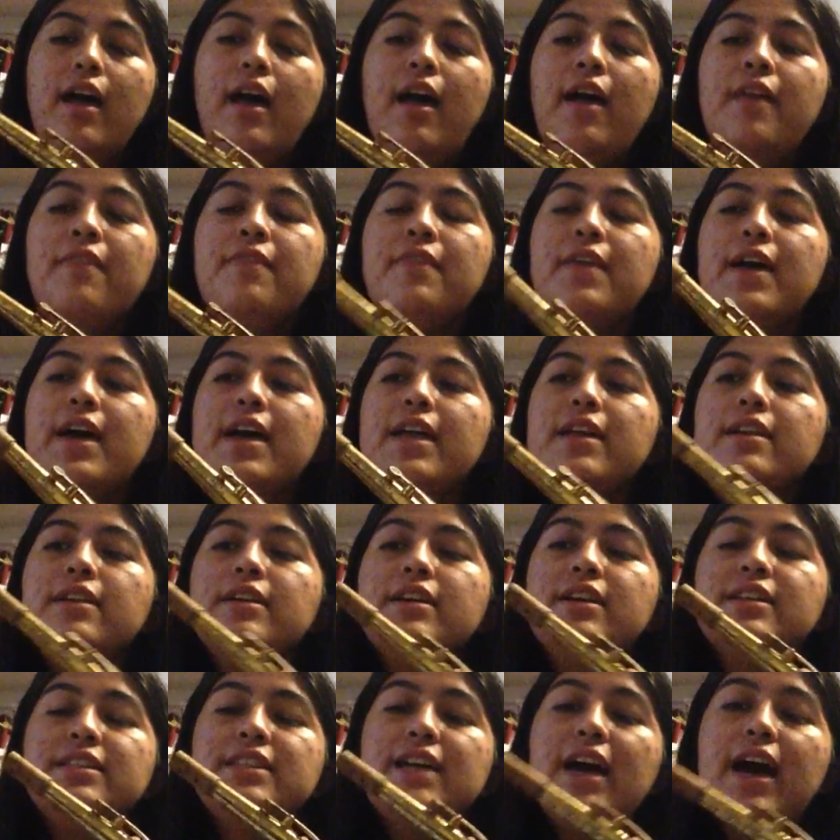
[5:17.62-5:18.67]
And then
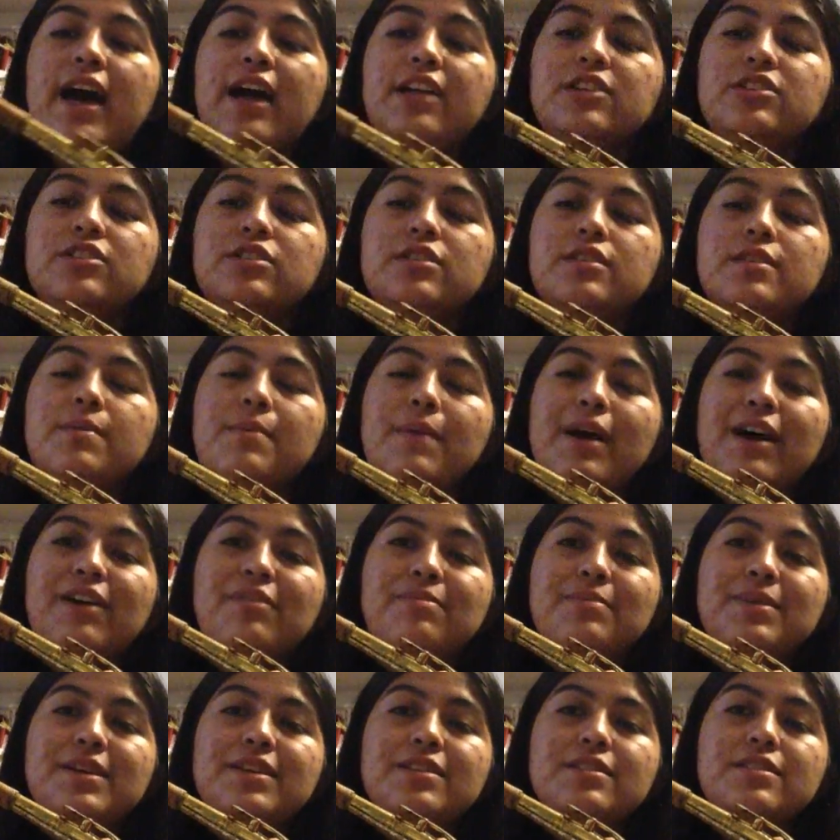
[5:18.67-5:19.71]
attach the
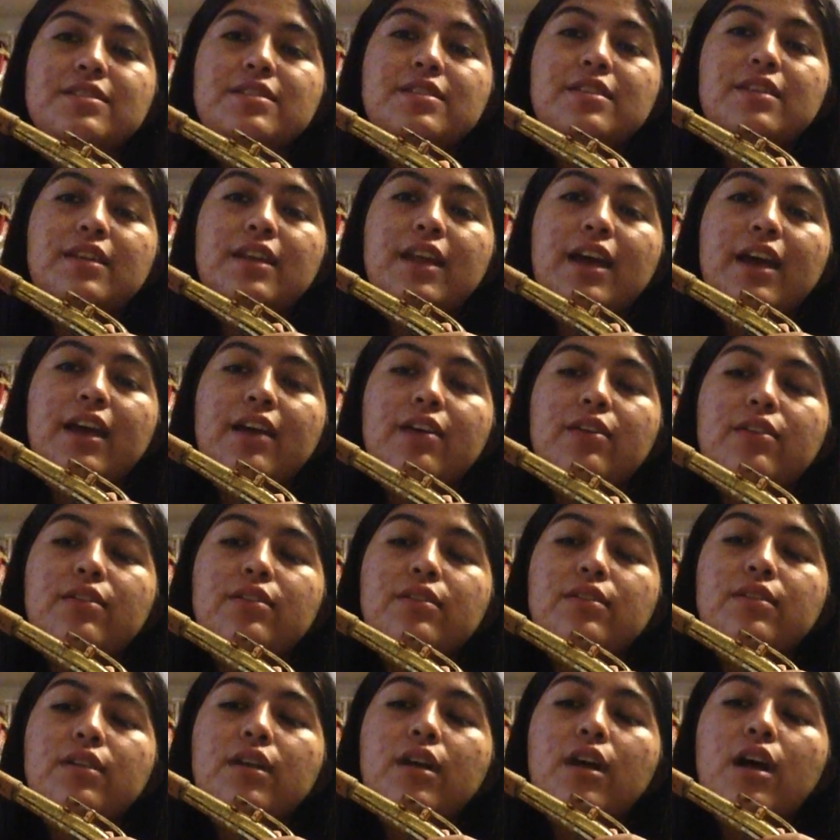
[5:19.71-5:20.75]
mouthpiece to the neck
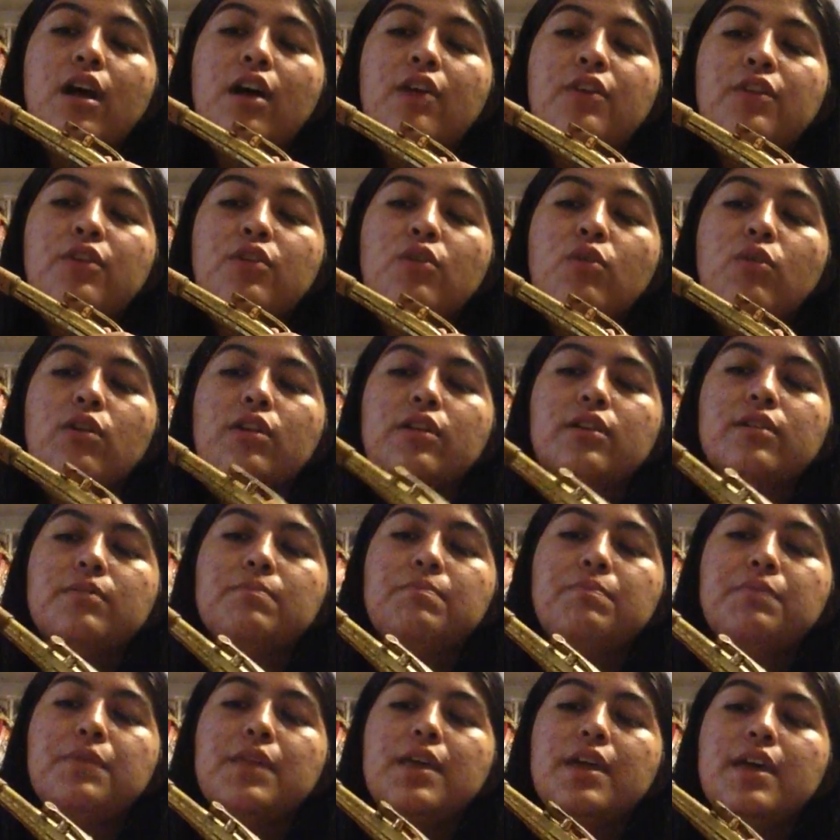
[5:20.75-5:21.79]
on the cork.
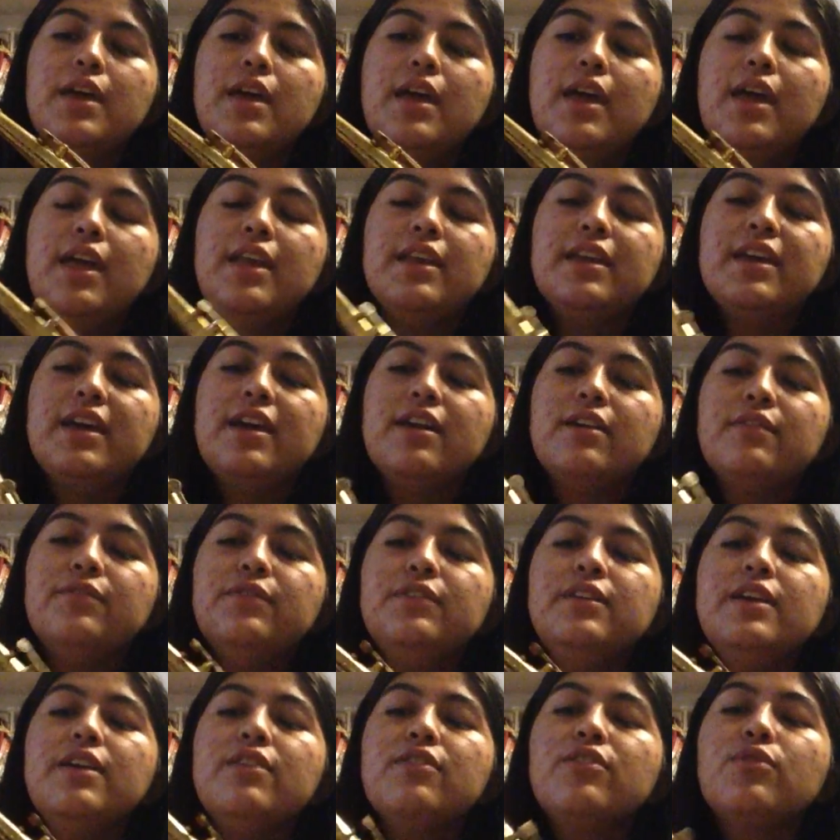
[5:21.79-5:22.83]
And
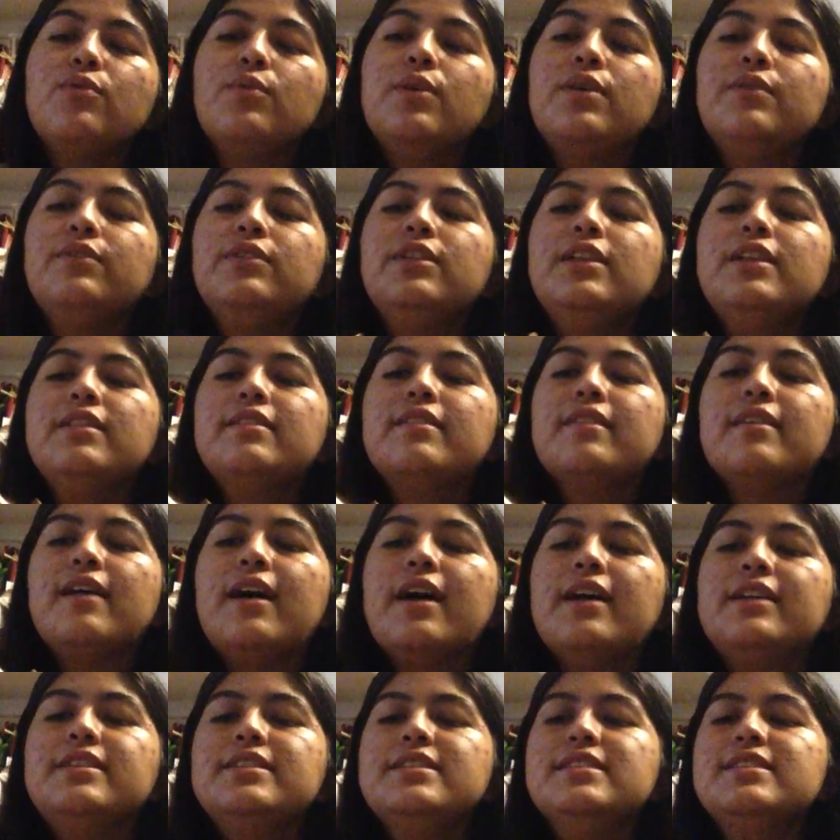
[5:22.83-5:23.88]
carefully swivel it
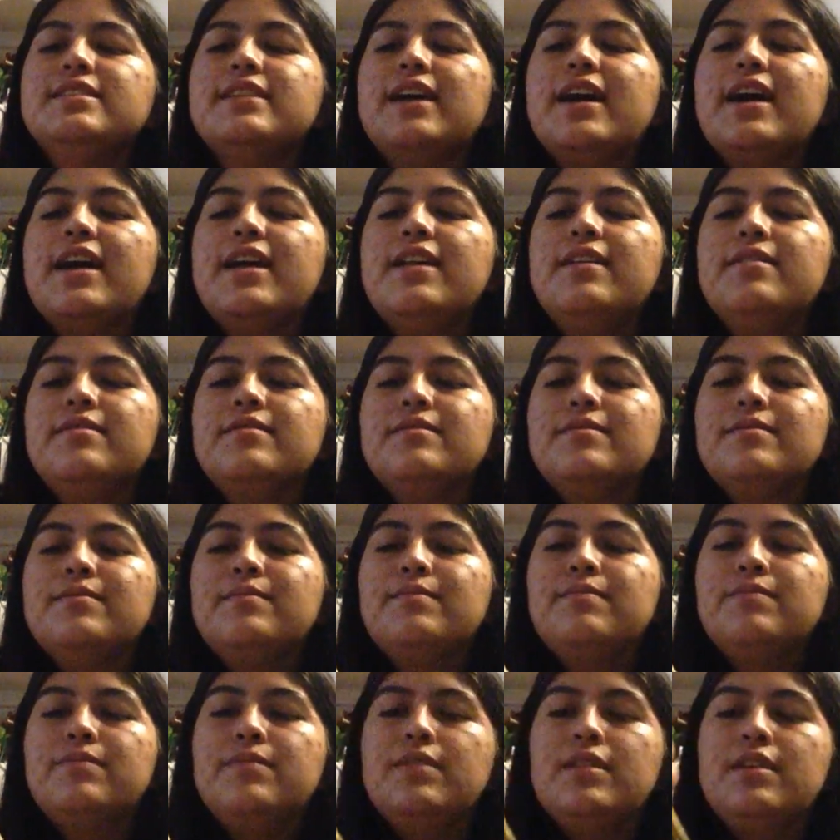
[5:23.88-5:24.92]
side to side
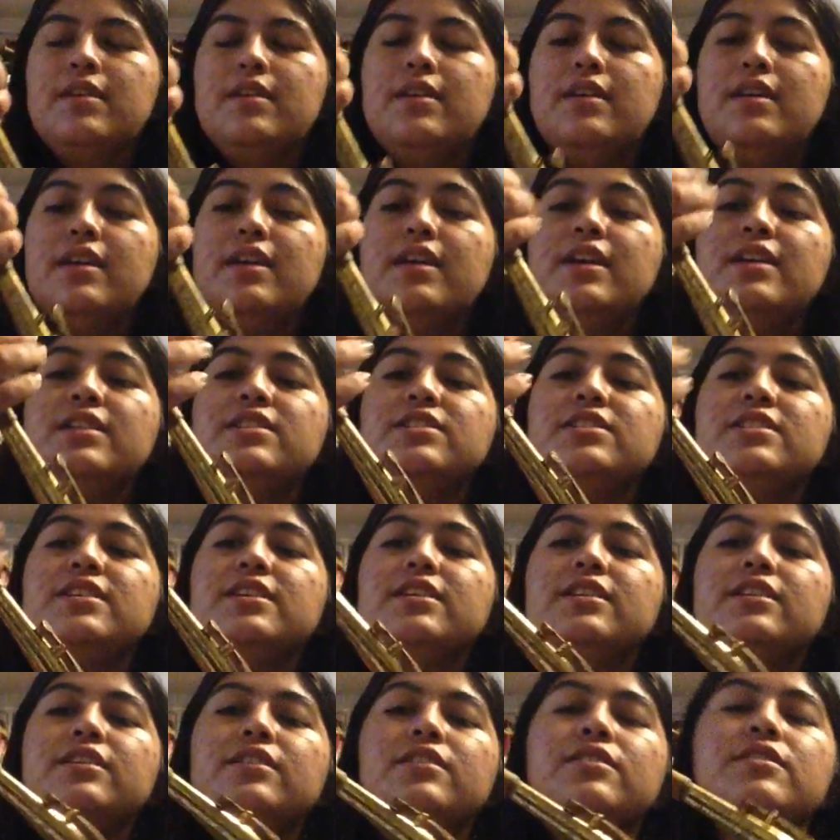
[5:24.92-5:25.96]

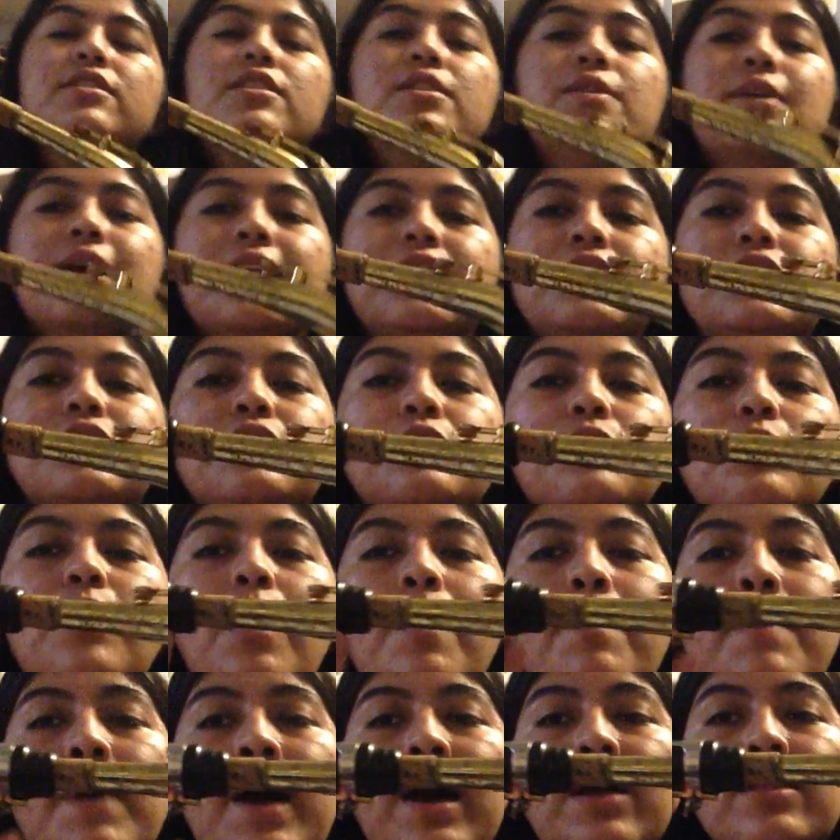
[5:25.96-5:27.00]
until you get to
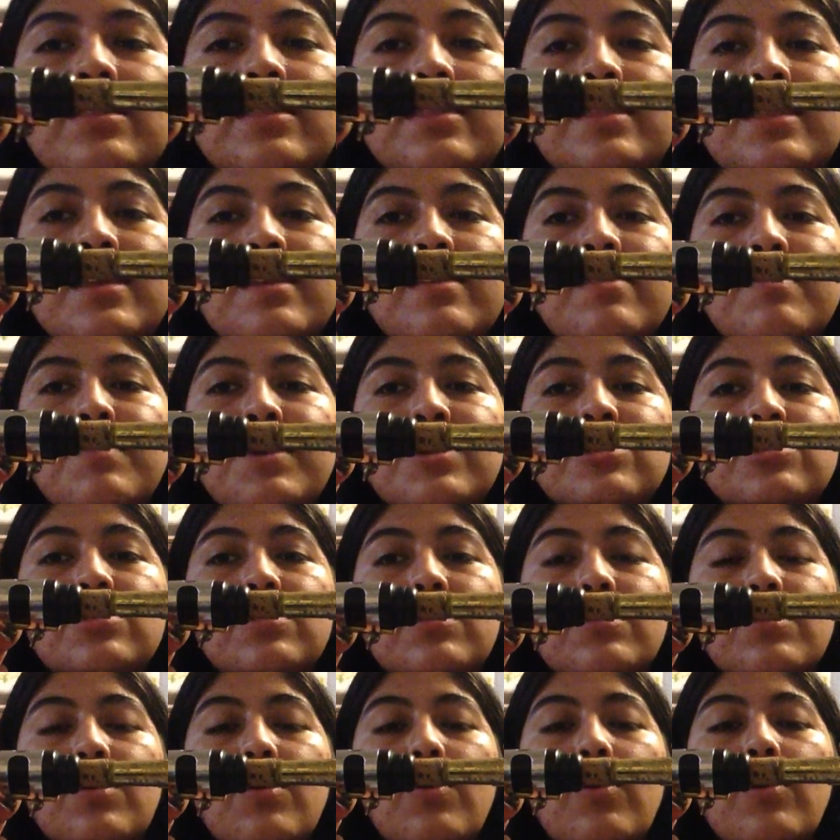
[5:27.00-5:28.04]
about this much of
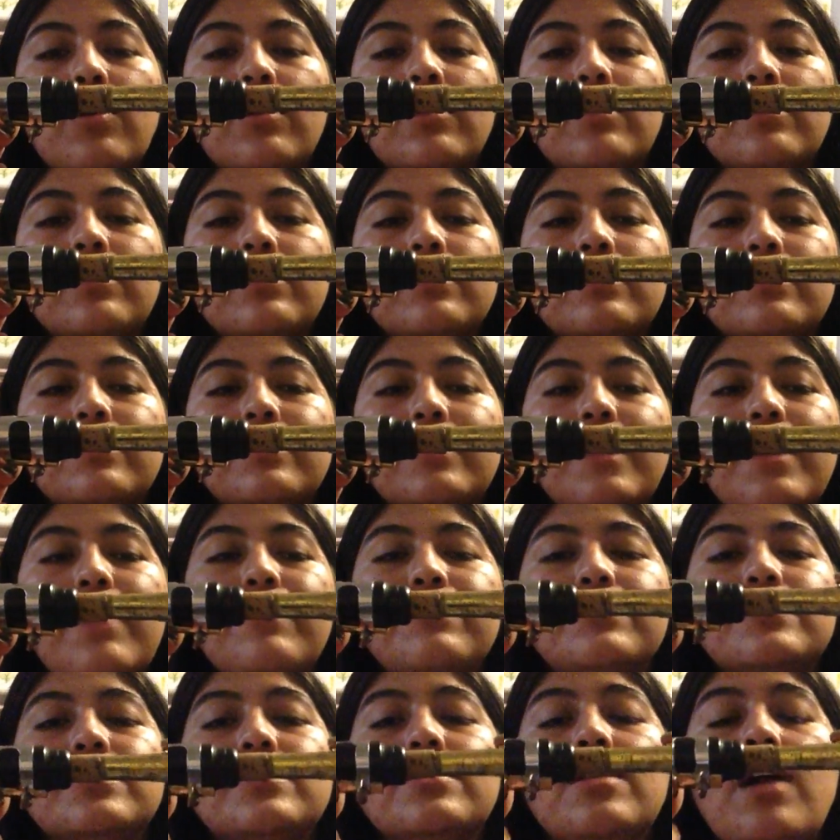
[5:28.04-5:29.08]
the cork
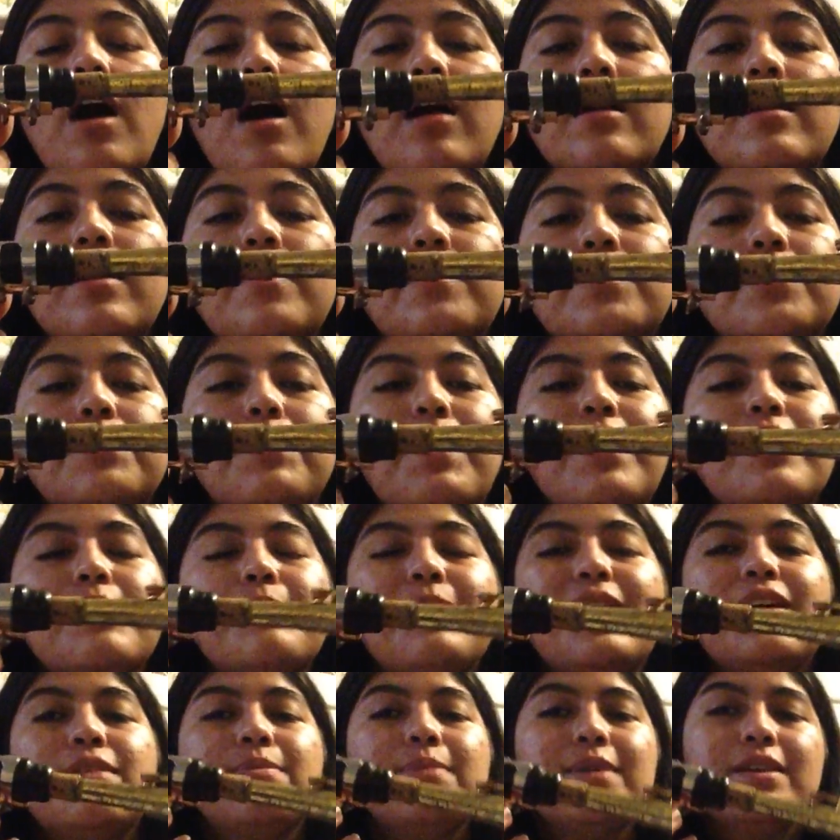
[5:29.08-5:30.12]
left, not covered by the
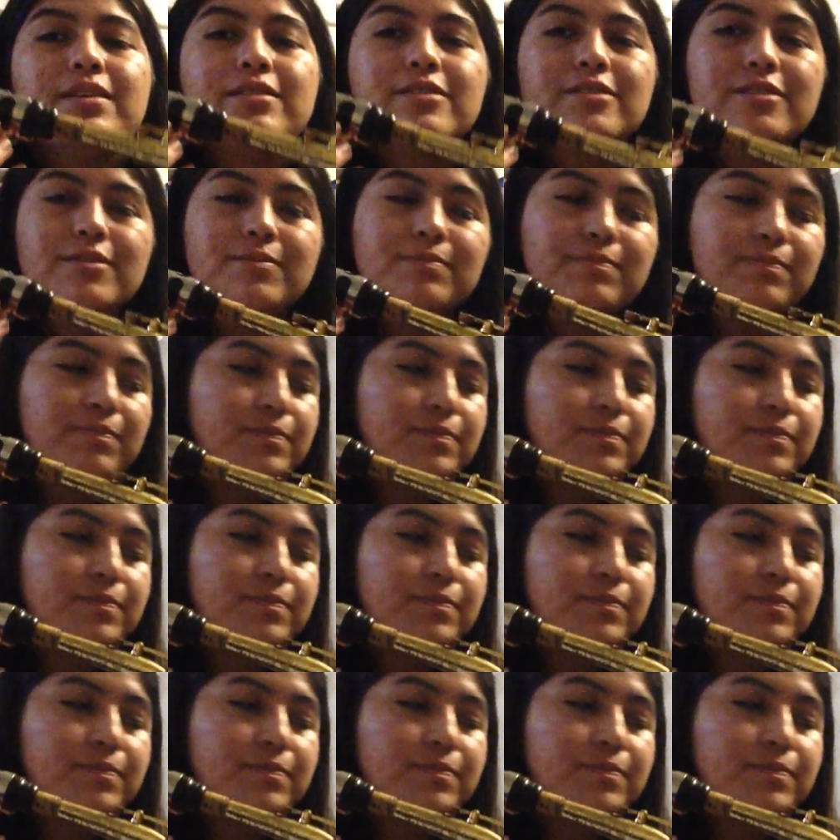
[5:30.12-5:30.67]
mouthpiece.